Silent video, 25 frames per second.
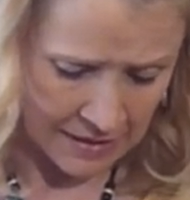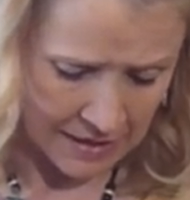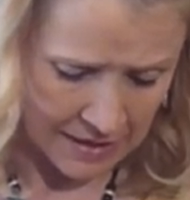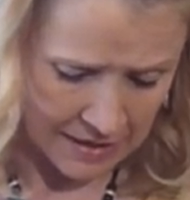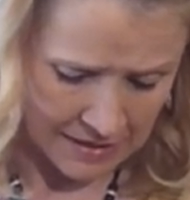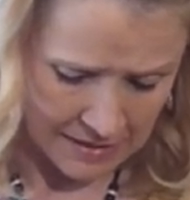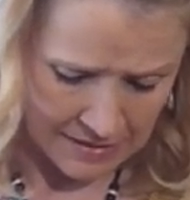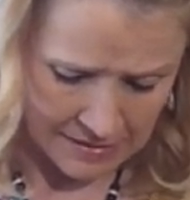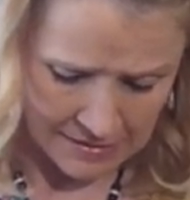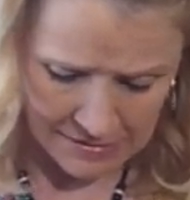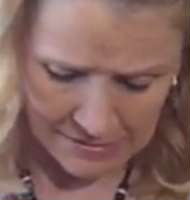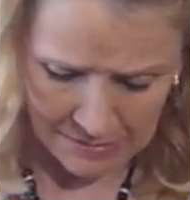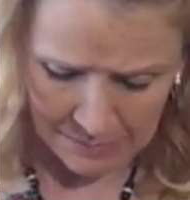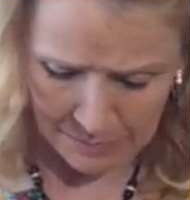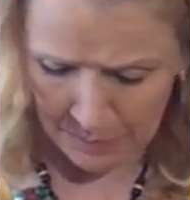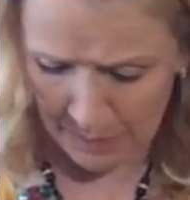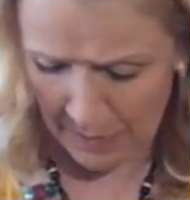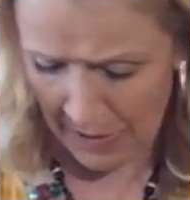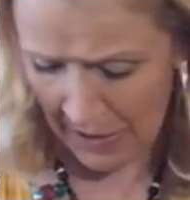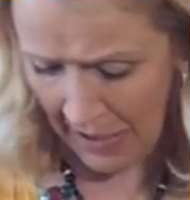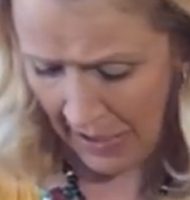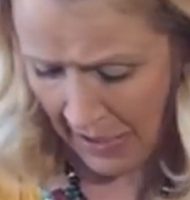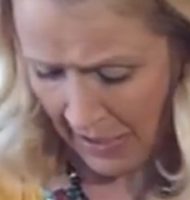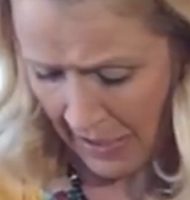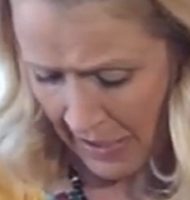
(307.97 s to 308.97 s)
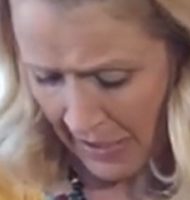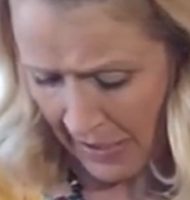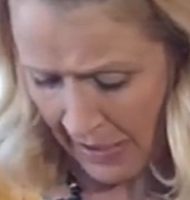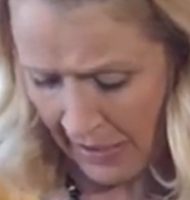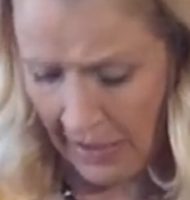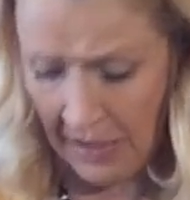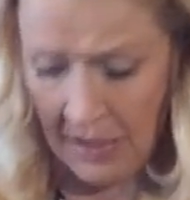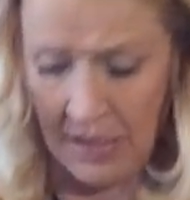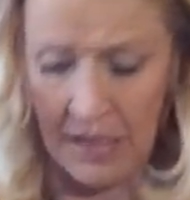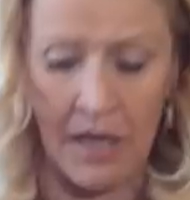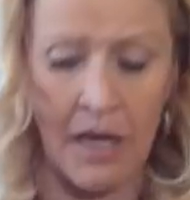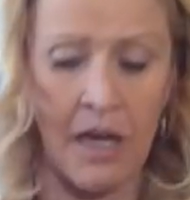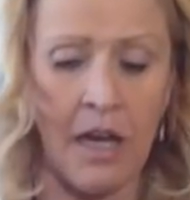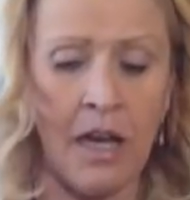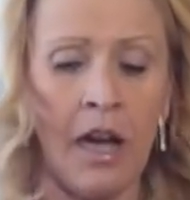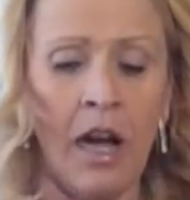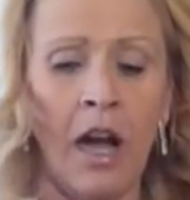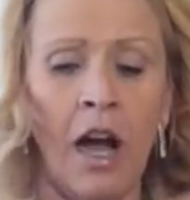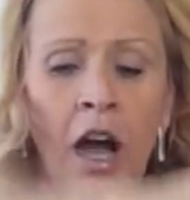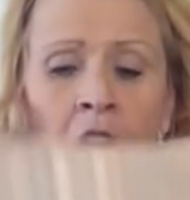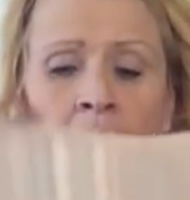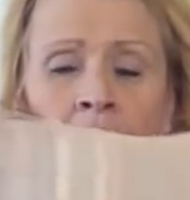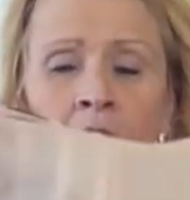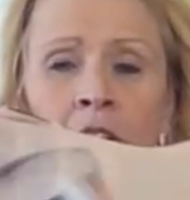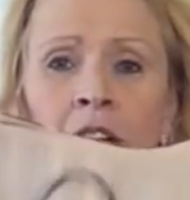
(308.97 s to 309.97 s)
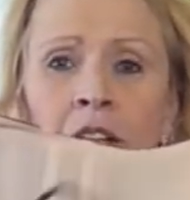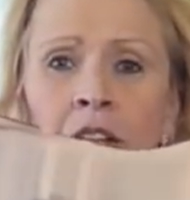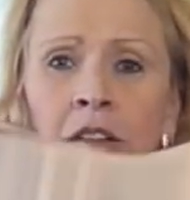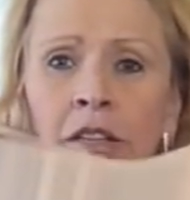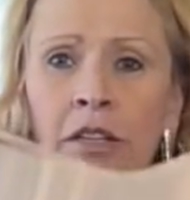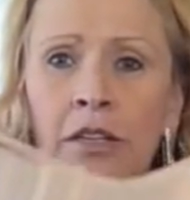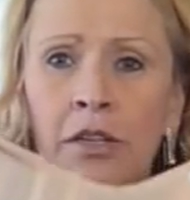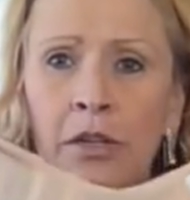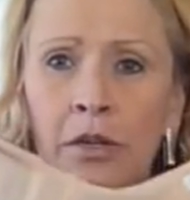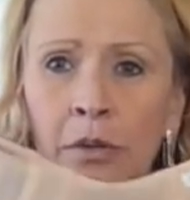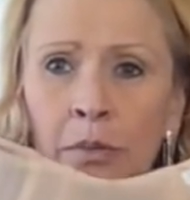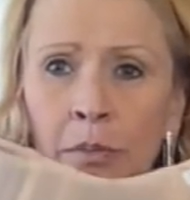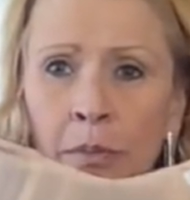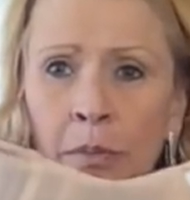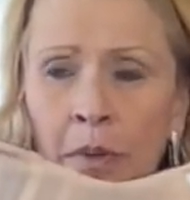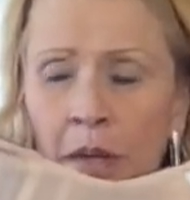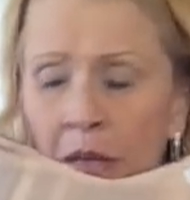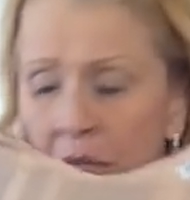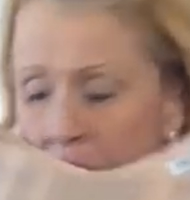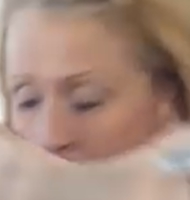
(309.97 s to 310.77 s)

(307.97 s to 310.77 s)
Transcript: is by Heartloom.